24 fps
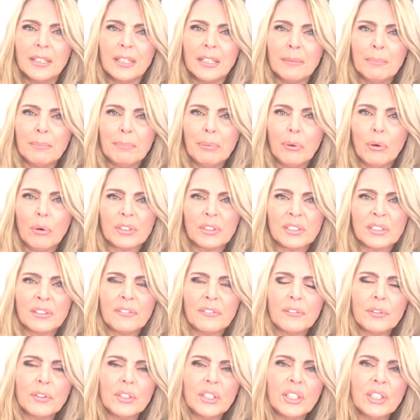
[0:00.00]
important
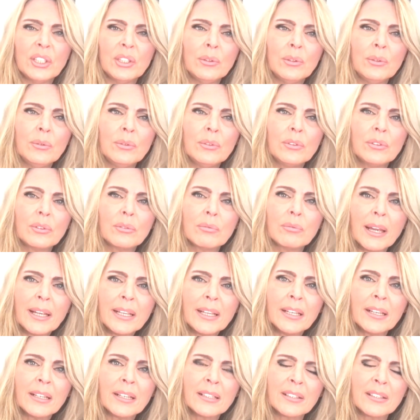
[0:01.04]
for you to
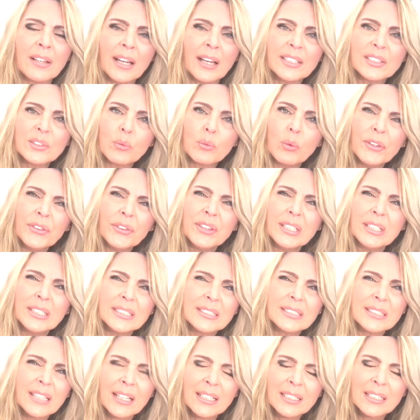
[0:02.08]
recognize what these
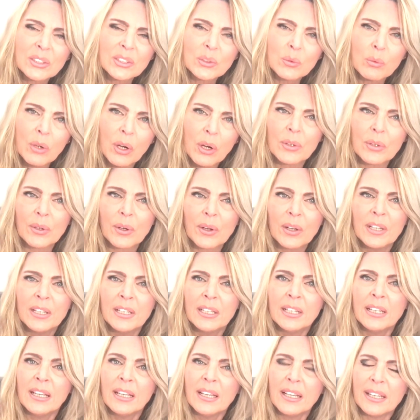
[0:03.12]
things were
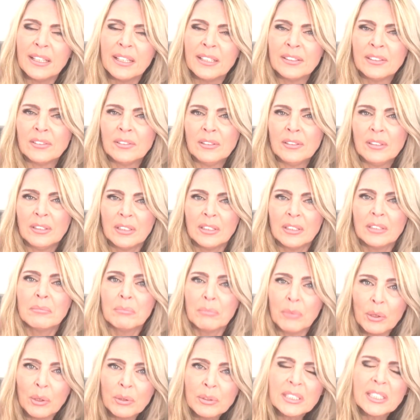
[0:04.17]
in
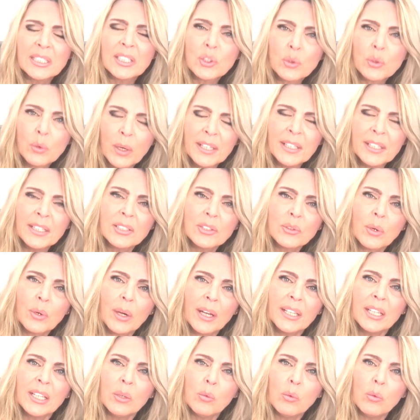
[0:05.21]
mostly
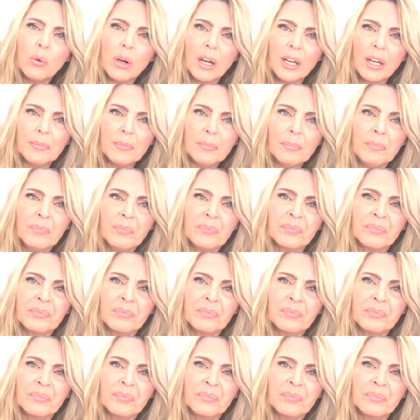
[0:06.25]
2021,